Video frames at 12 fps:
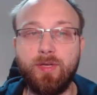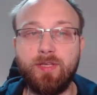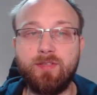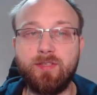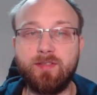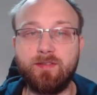
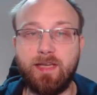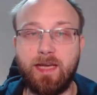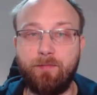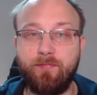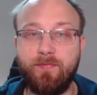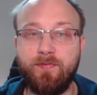which is,
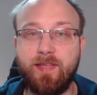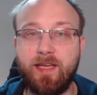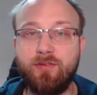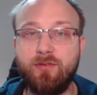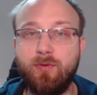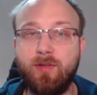yeah,
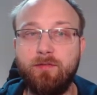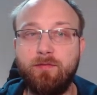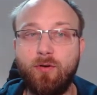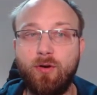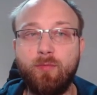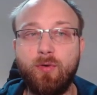textual
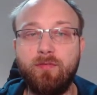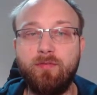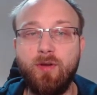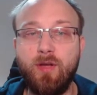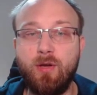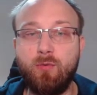form
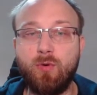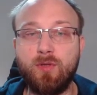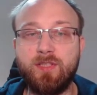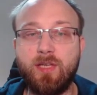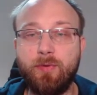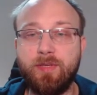of
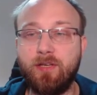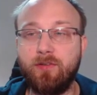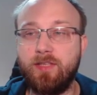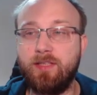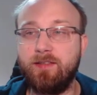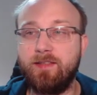what's going
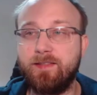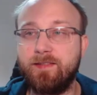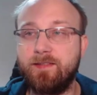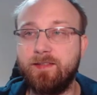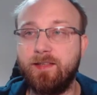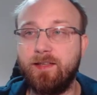on in
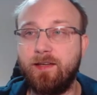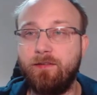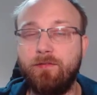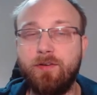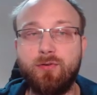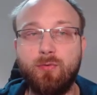this
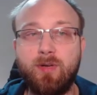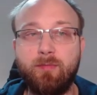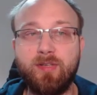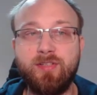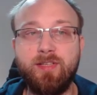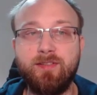
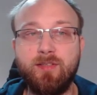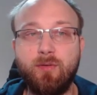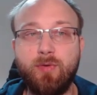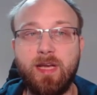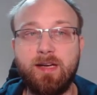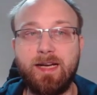virtual machine. So
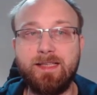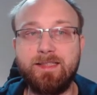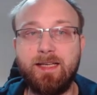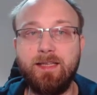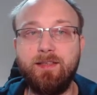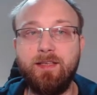we are
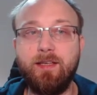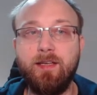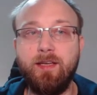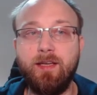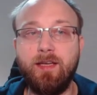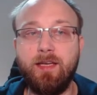assigning
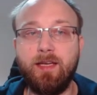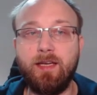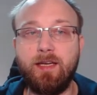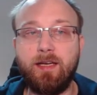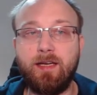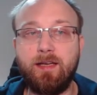
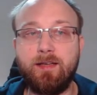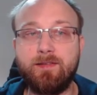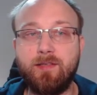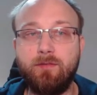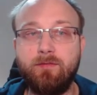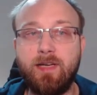
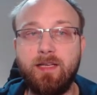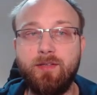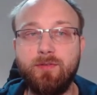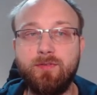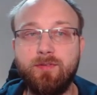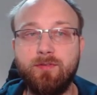some
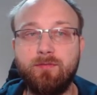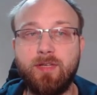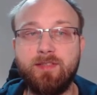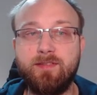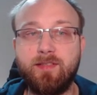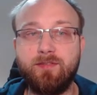values,
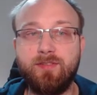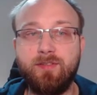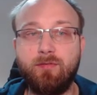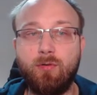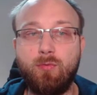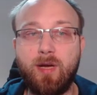register
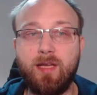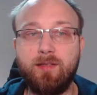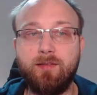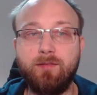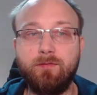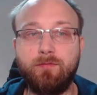0,
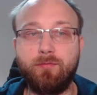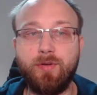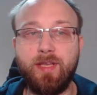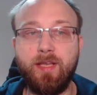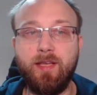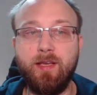1,
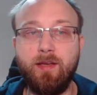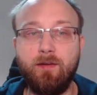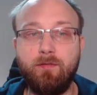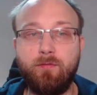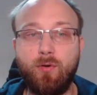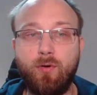3,
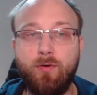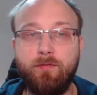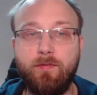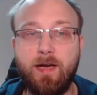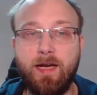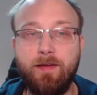4,
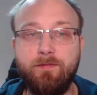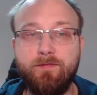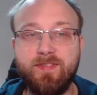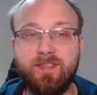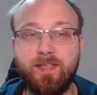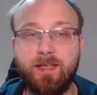5,
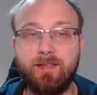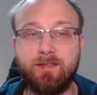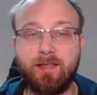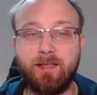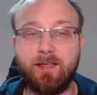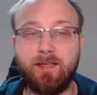
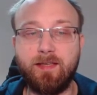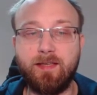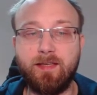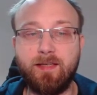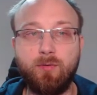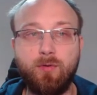6, and so on
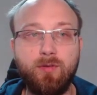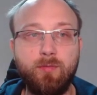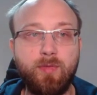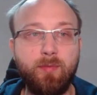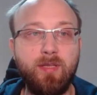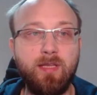and so
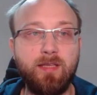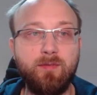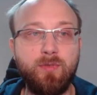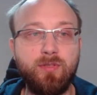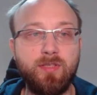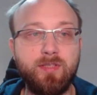on. Maybe
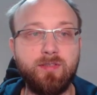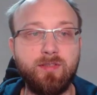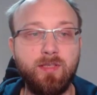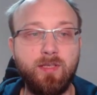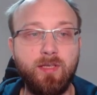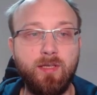let me
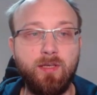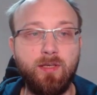just